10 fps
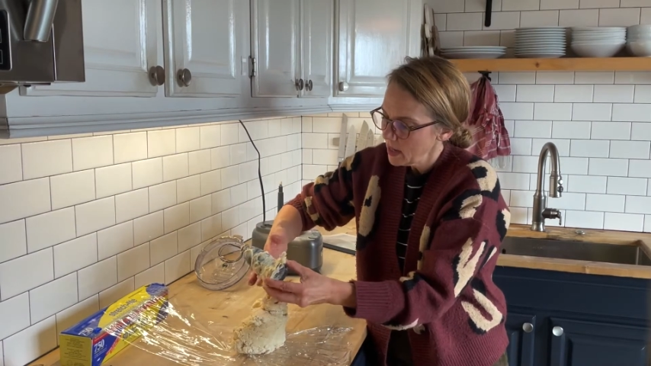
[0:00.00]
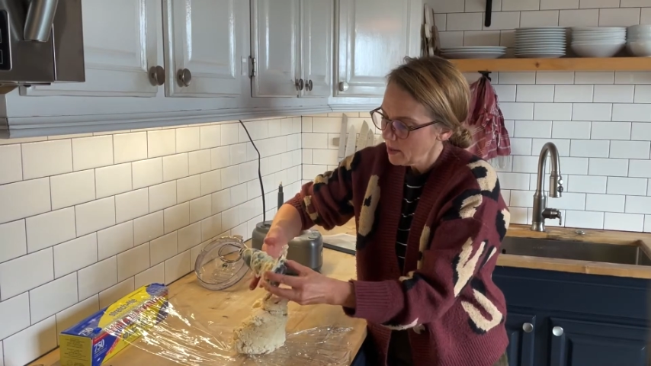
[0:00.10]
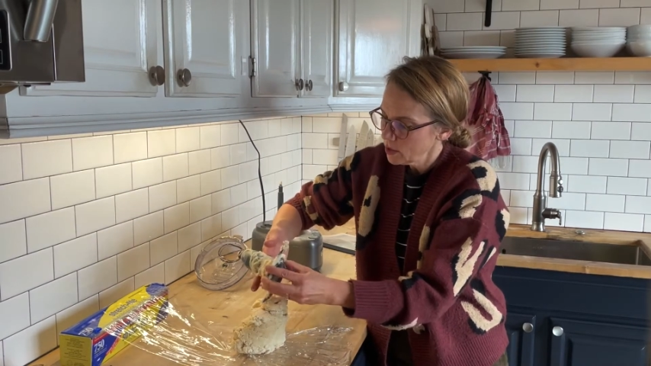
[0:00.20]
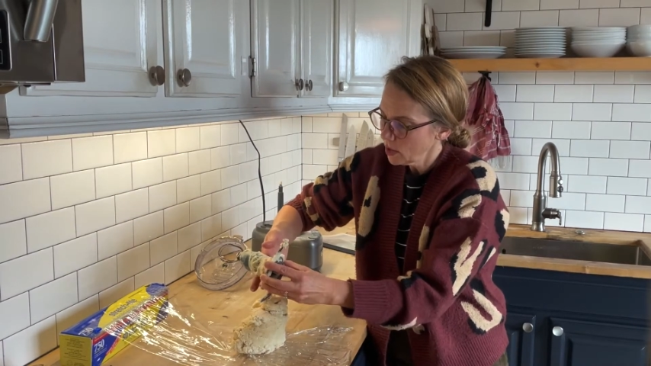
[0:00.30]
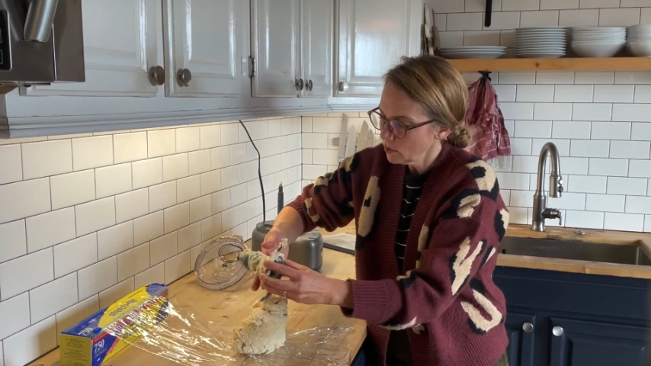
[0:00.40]

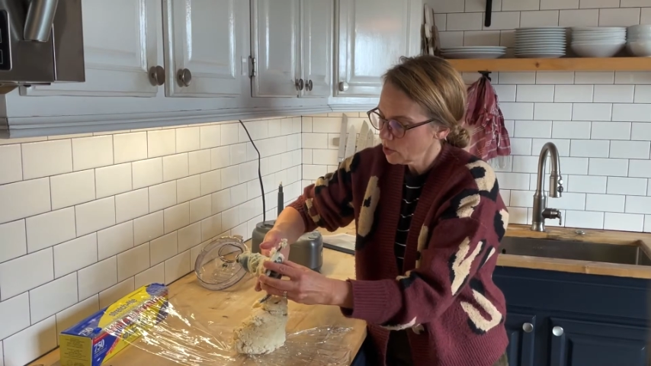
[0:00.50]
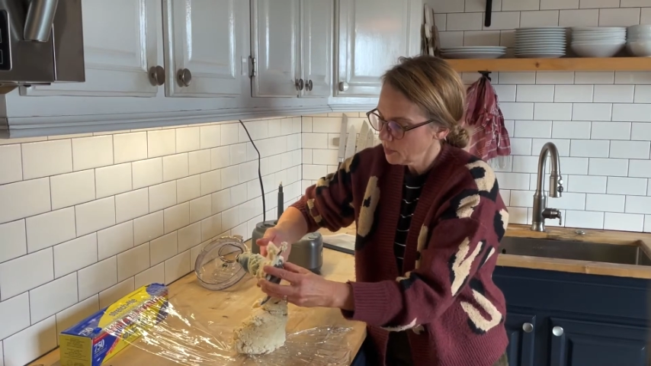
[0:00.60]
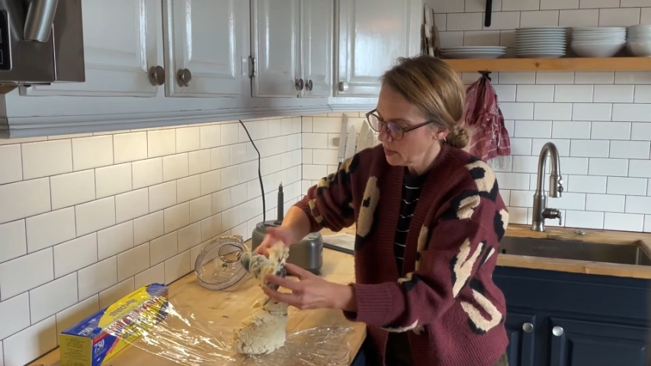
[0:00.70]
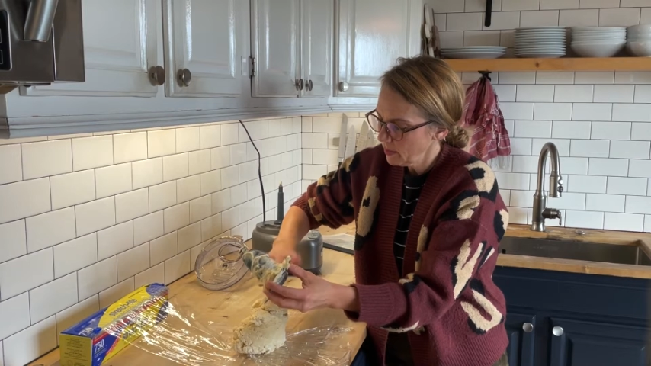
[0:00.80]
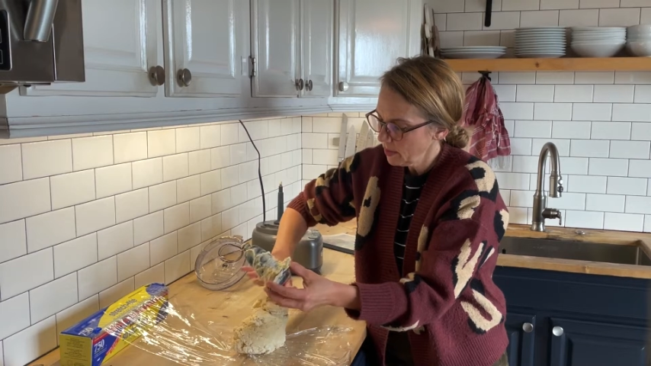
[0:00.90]
So just
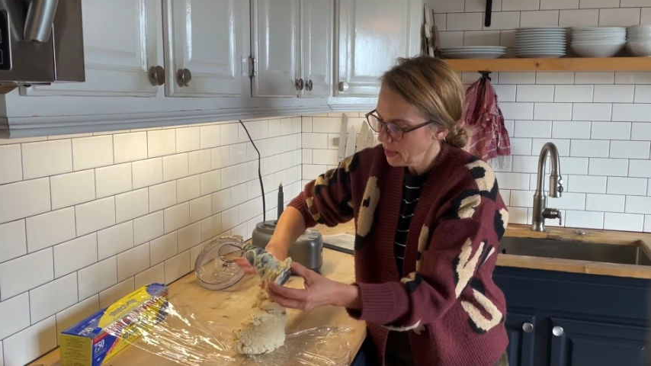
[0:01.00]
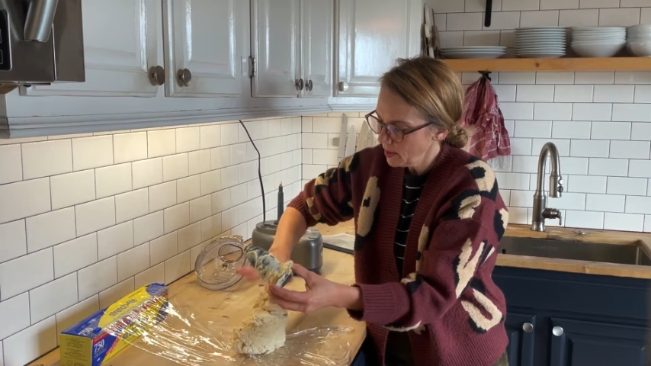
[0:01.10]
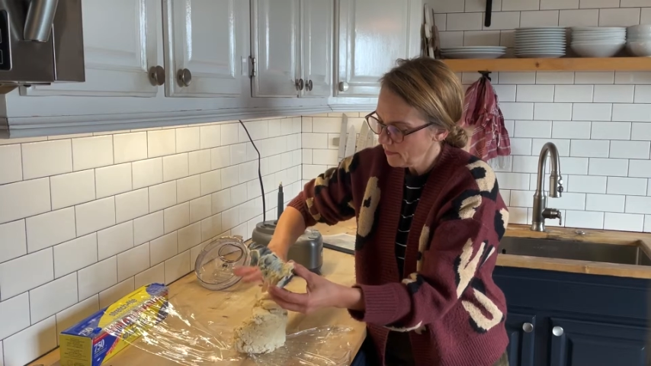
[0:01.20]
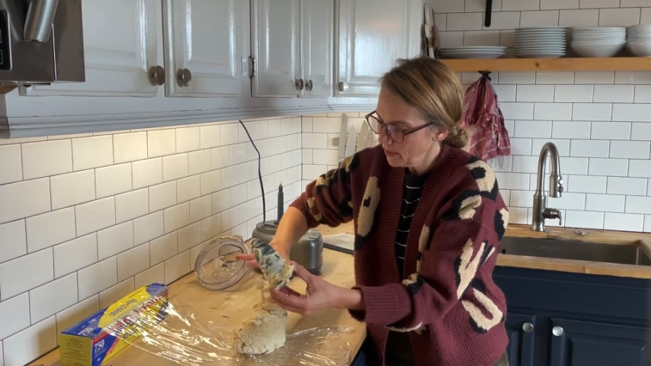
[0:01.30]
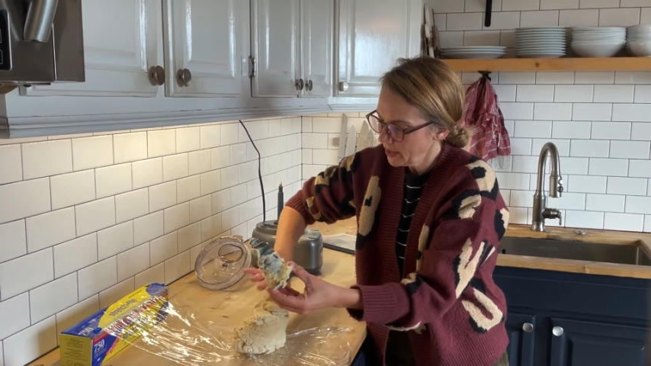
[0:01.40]
be real
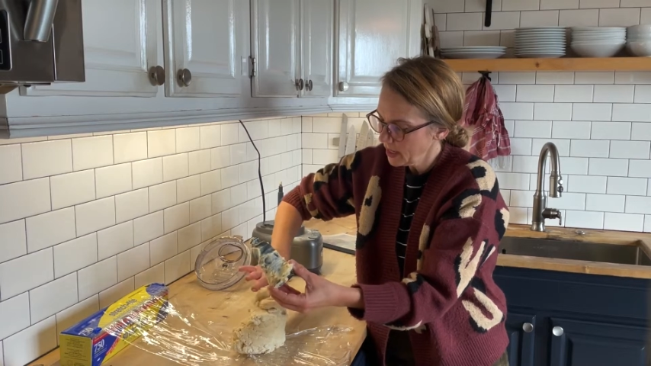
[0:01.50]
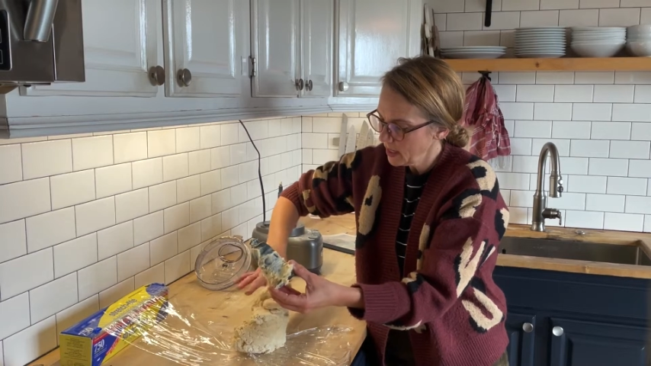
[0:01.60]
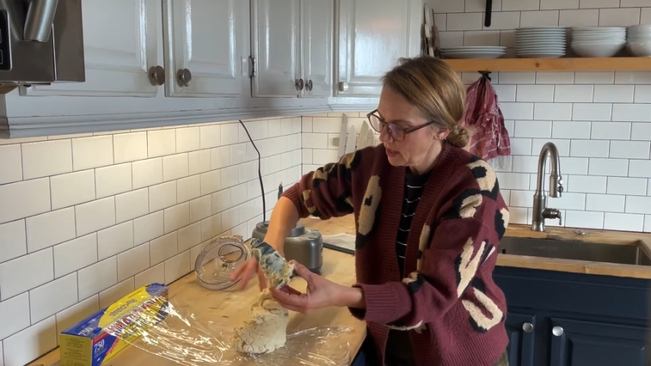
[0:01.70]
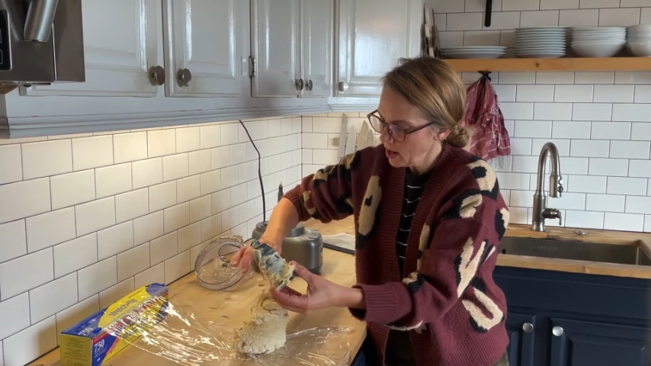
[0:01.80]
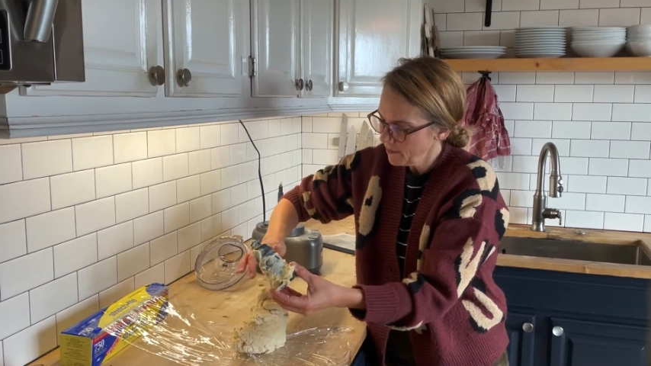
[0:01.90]
careful getting
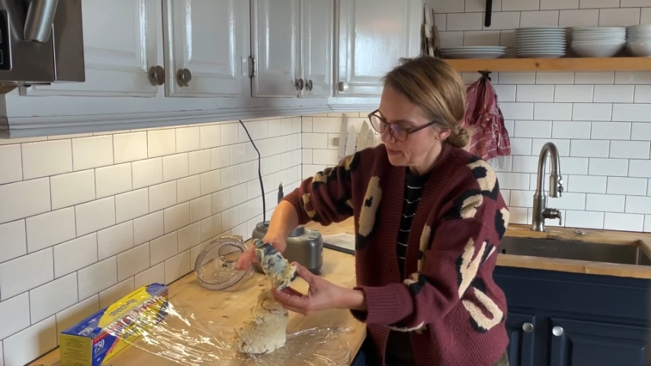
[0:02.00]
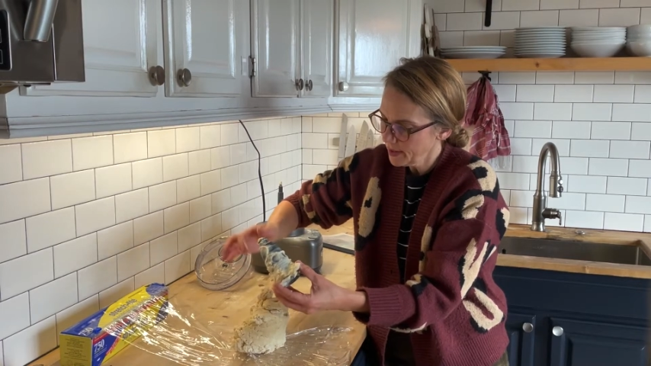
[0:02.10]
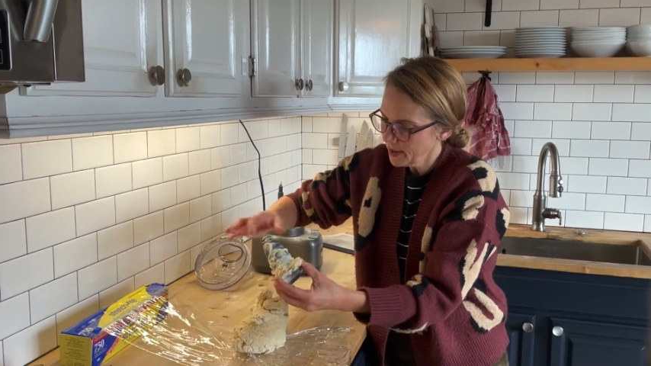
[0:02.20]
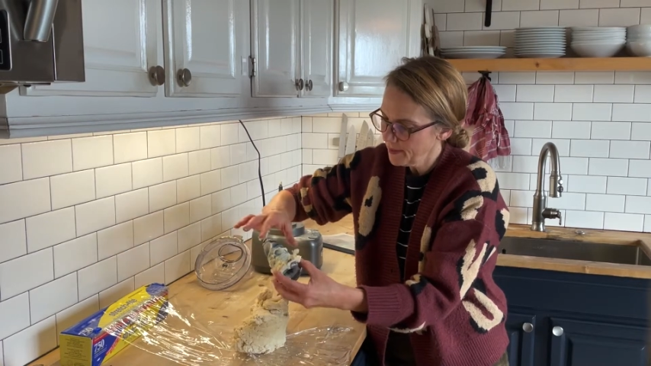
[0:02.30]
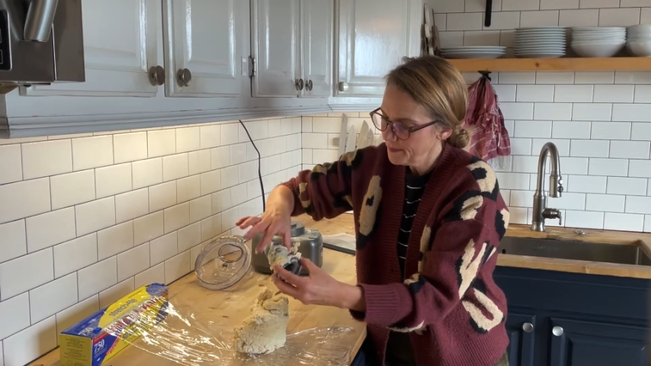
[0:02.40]
it off of
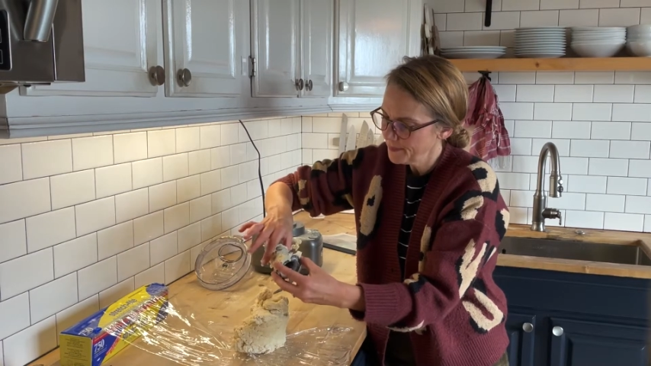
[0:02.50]
there.